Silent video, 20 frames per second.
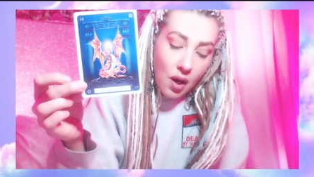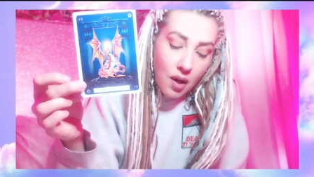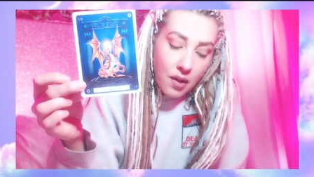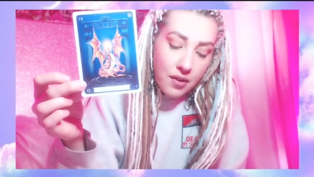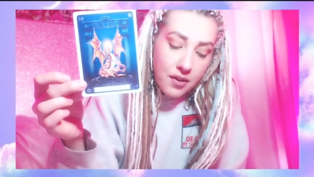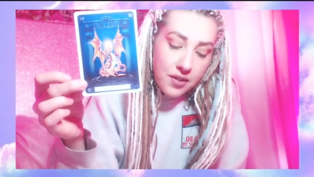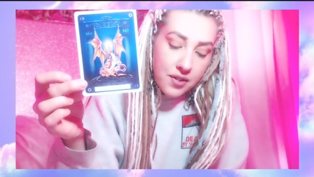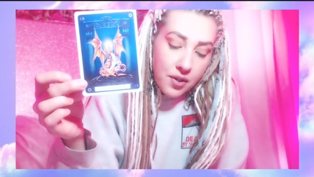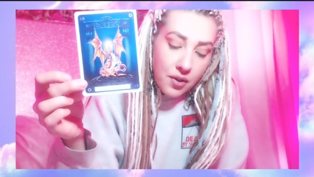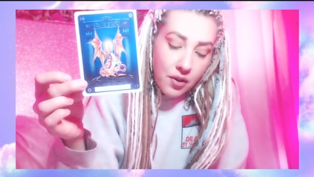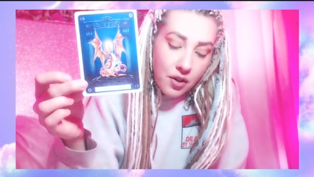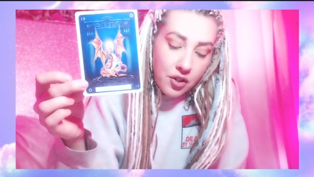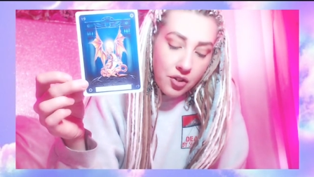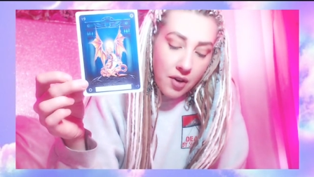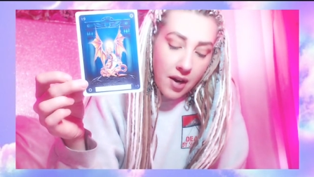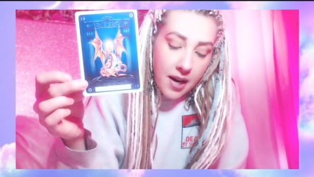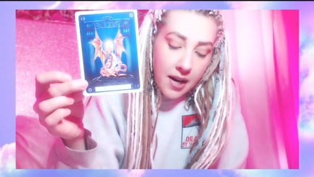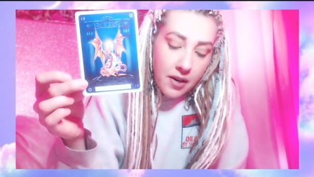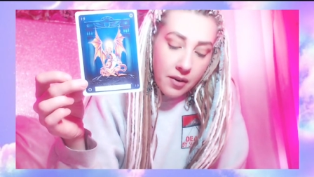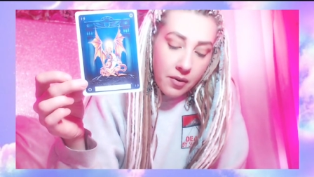The solar
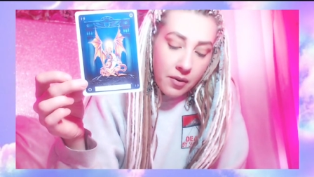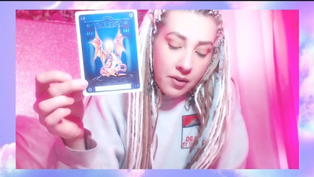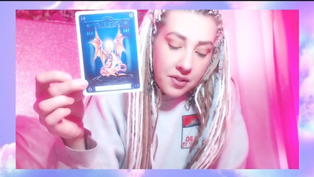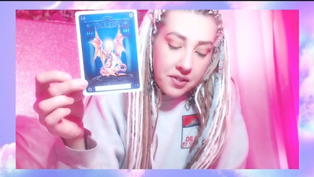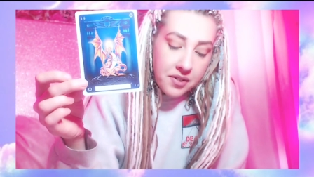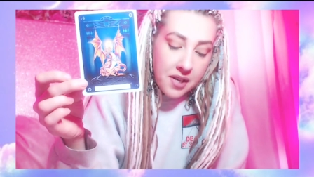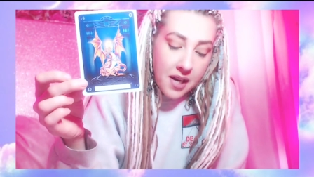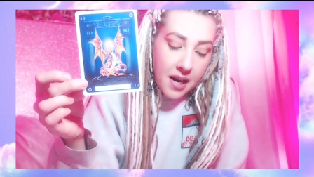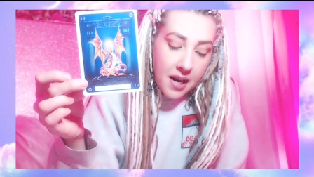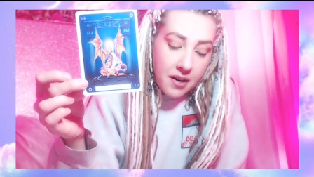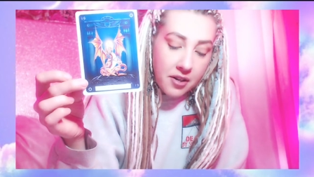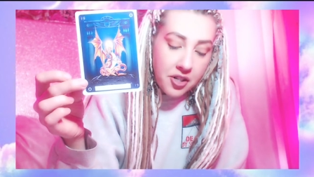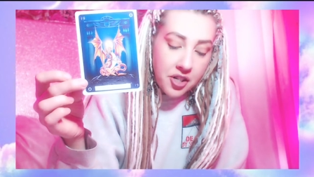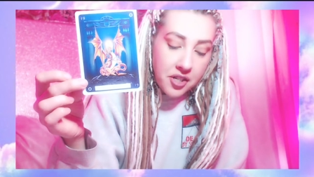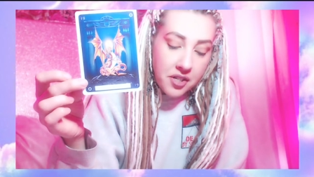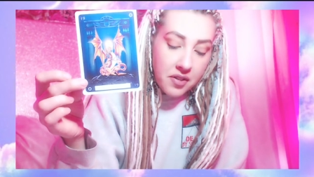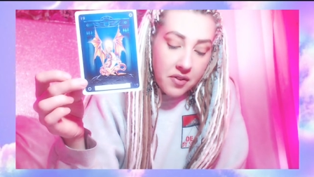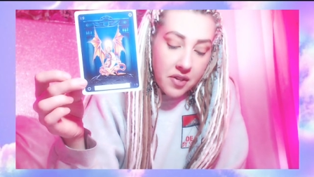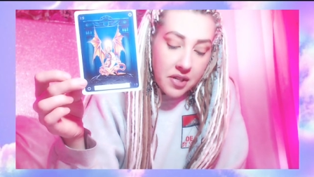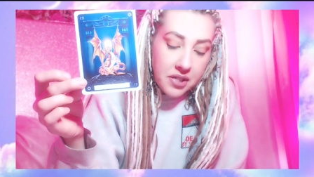dragon holds the
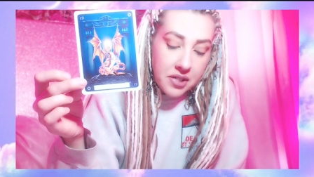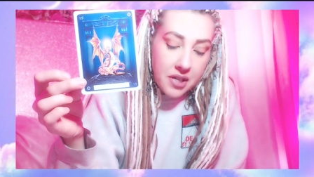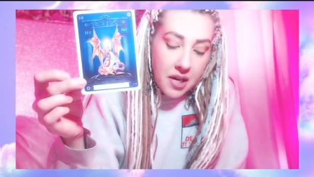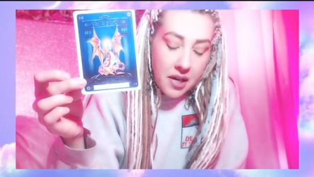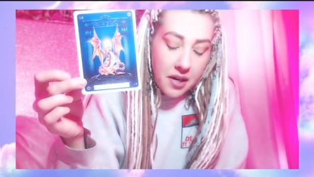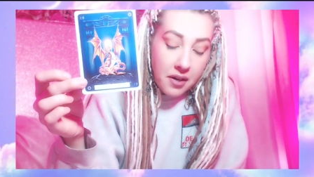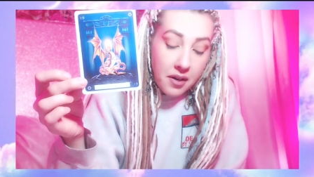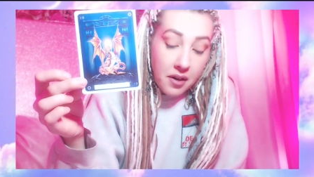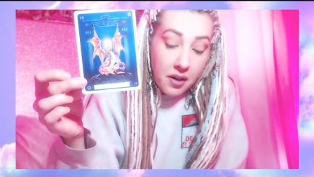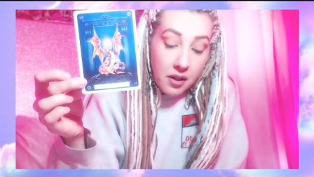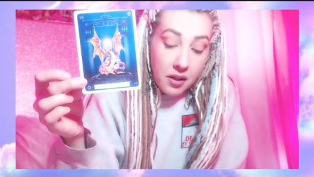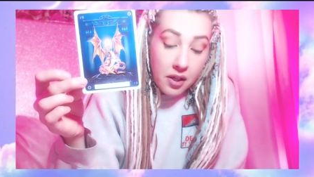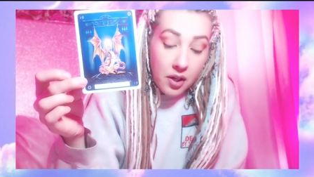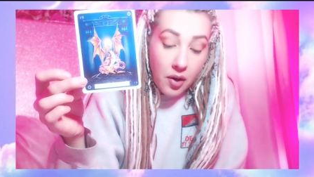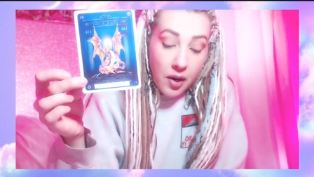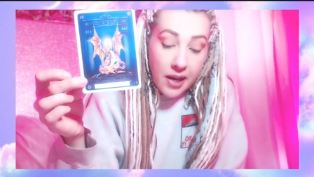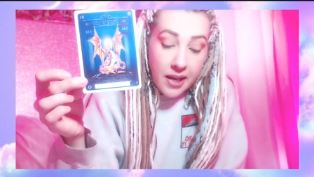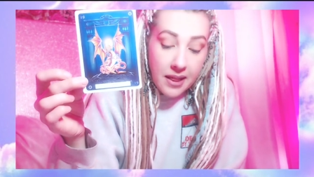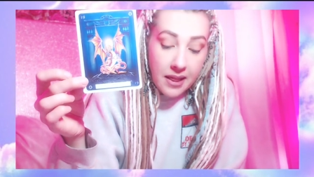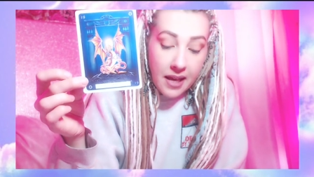energies of the sun, the
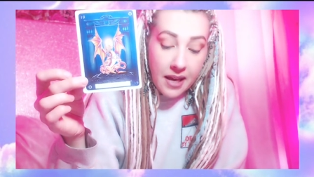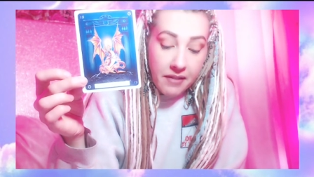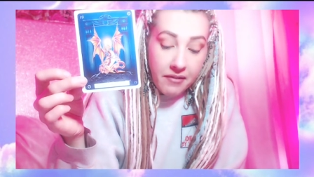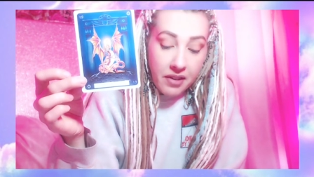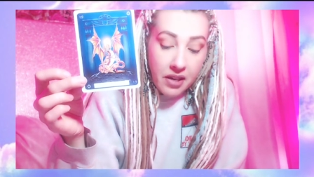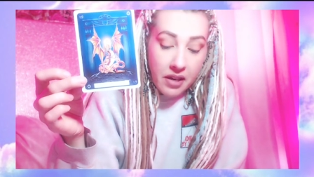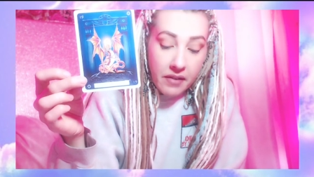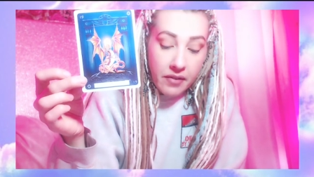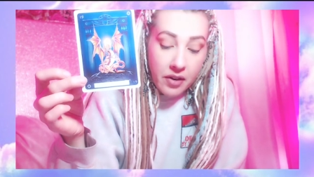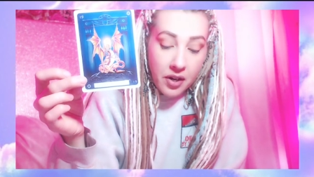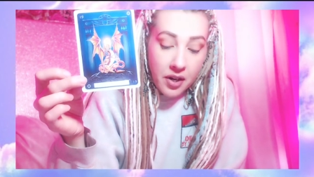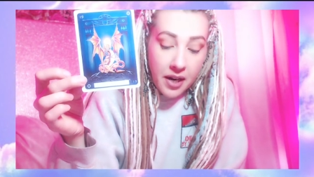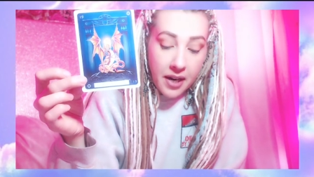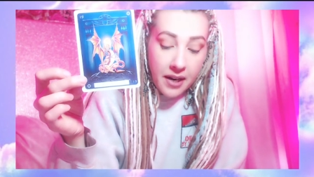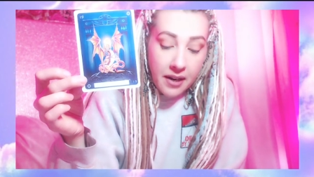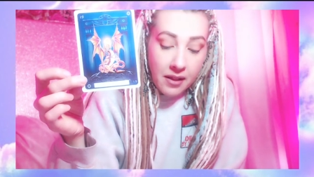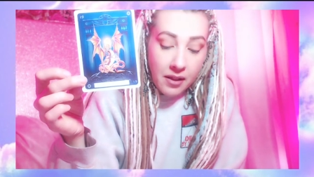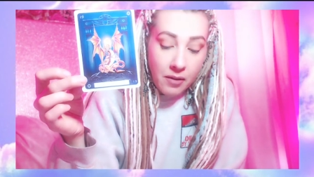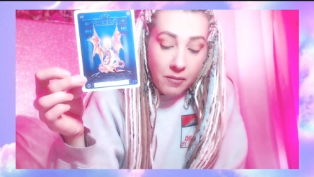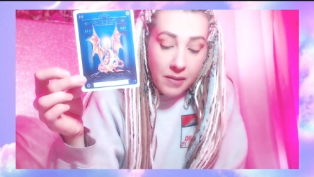great life giver and
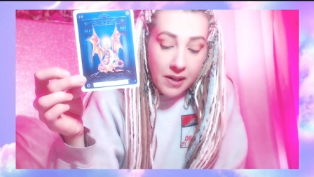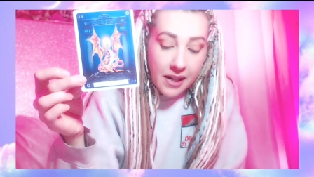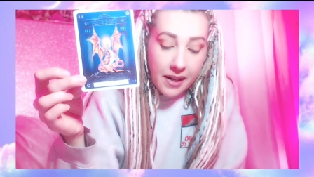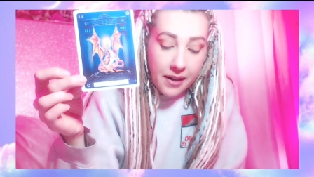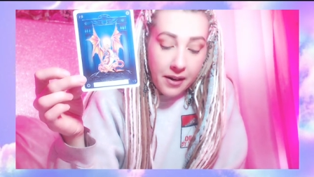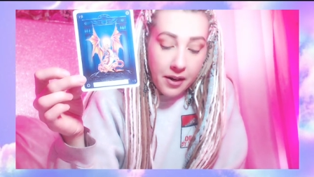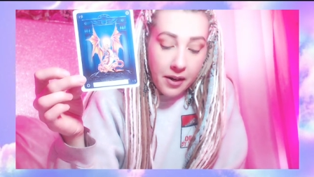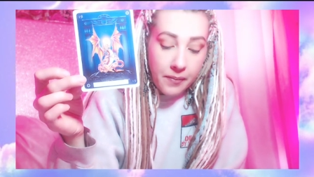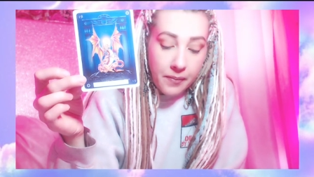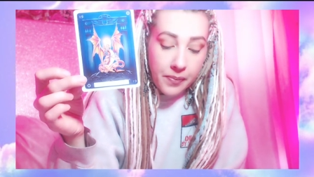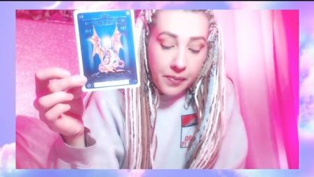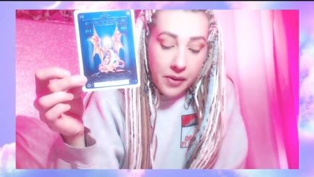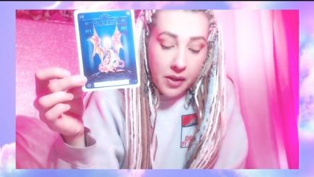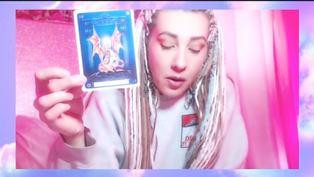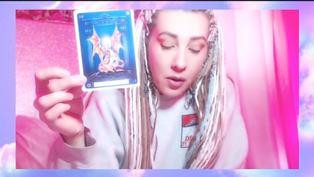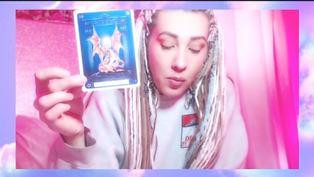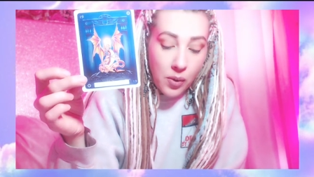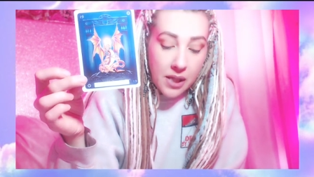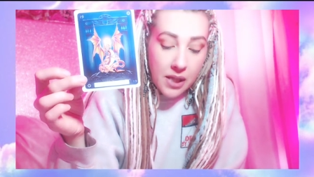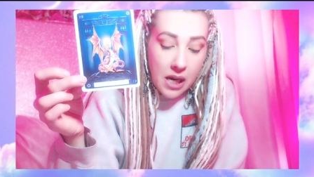illuminator.
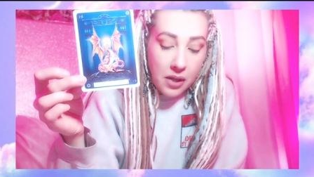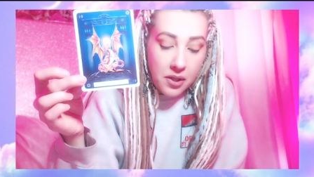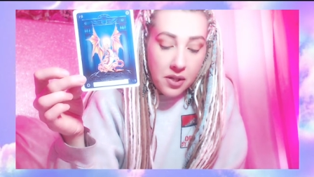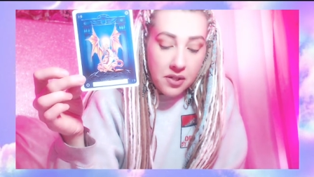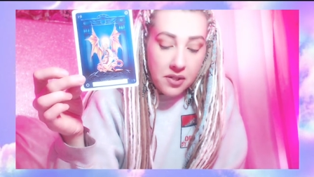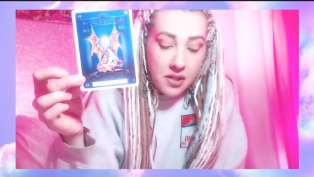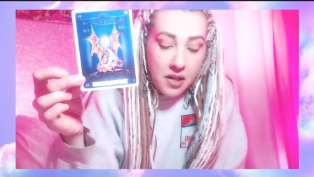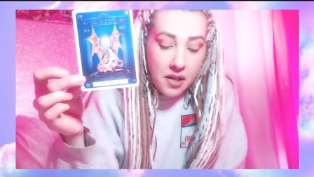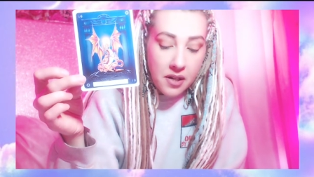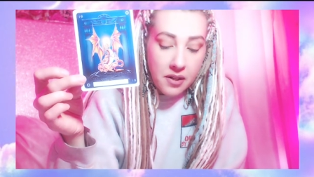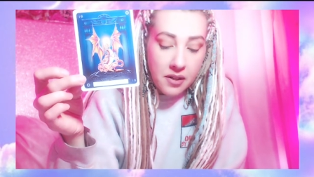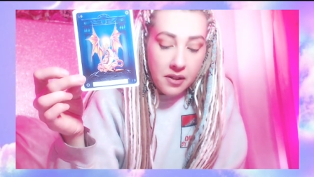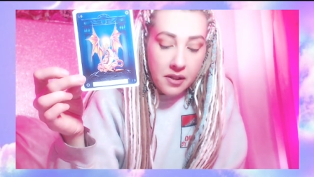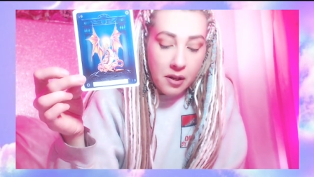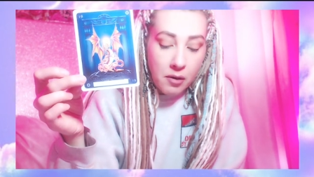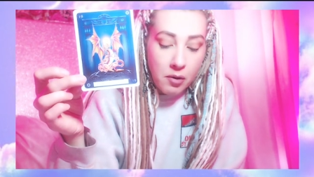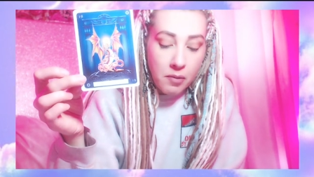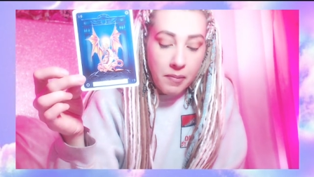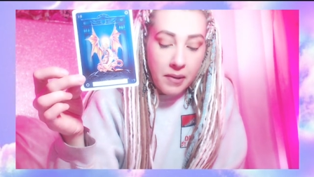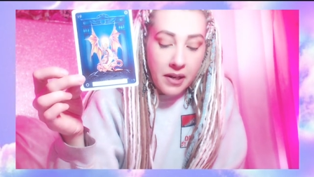Without the sun,
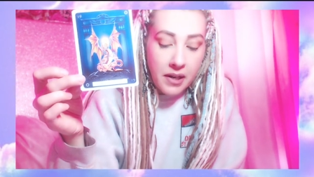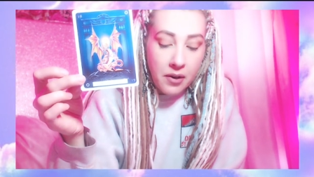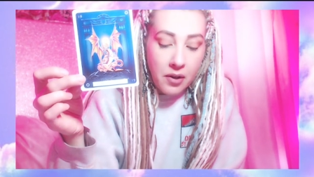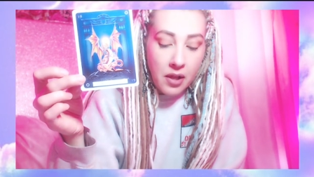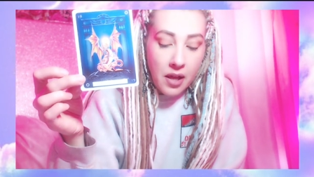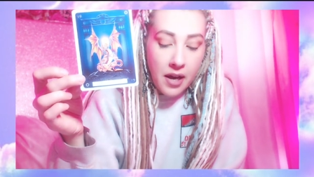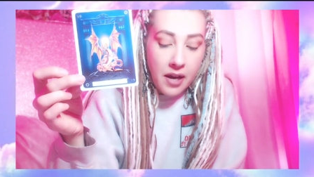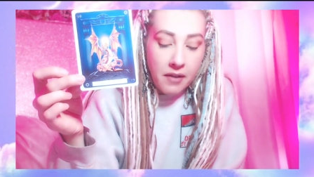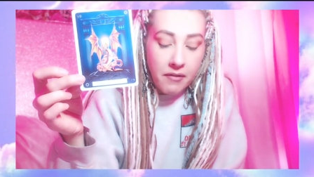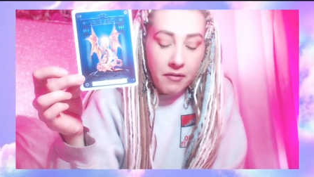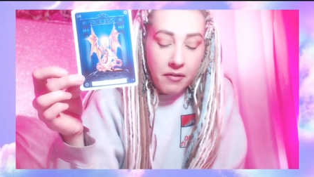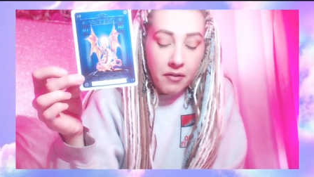there would be no life.